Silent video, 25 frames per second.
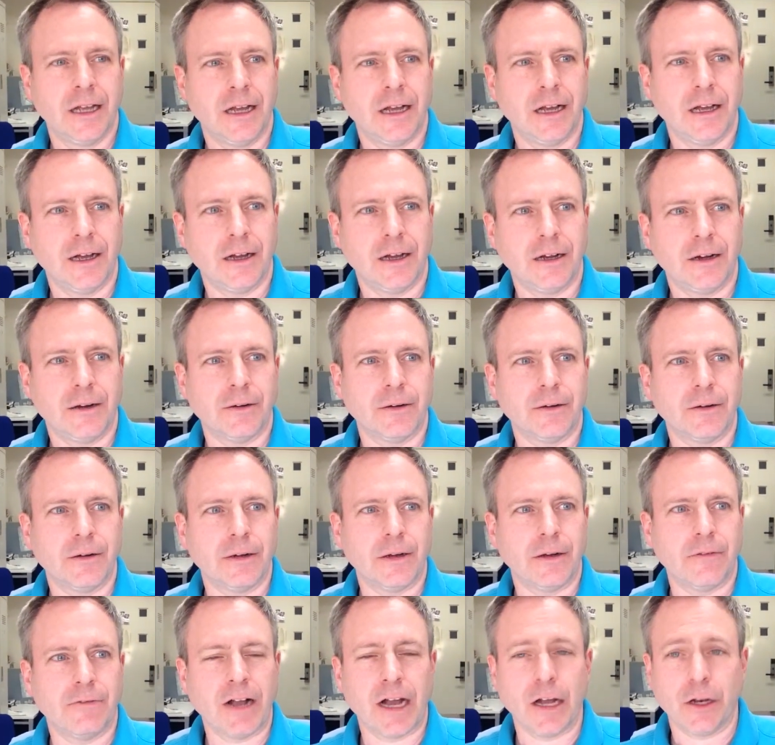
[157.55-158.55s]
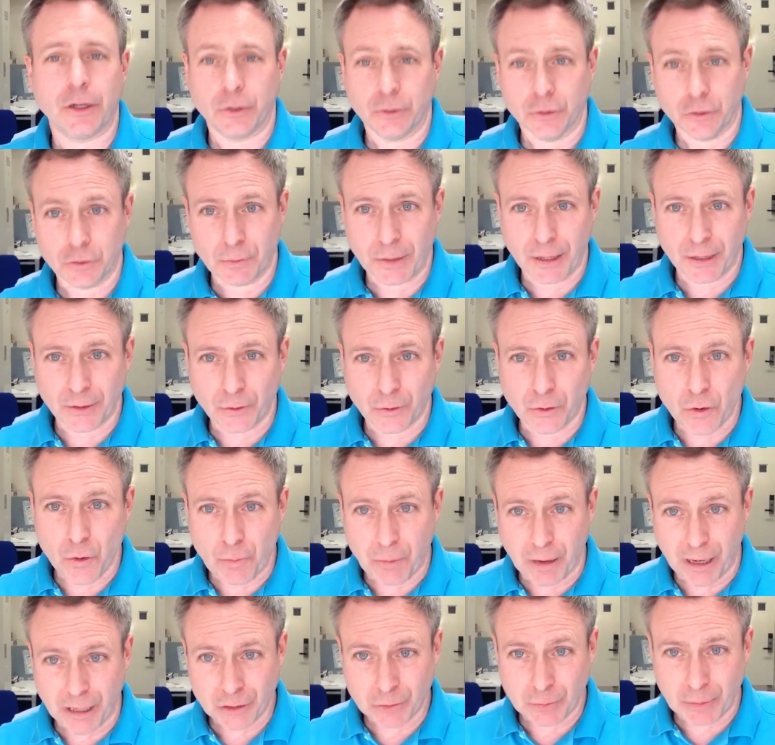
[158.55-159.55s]
of how to use my Google
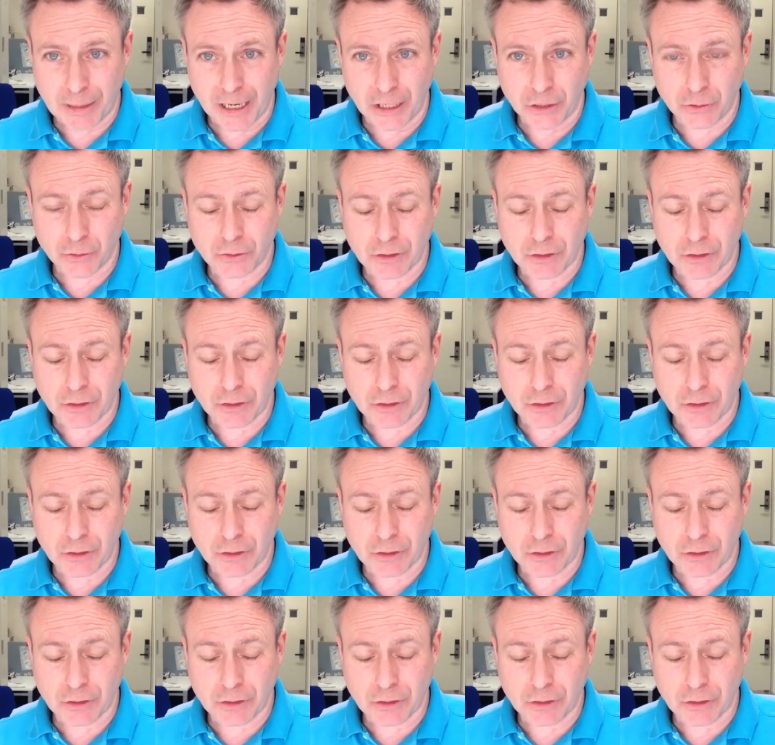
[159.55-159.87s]
Plus page,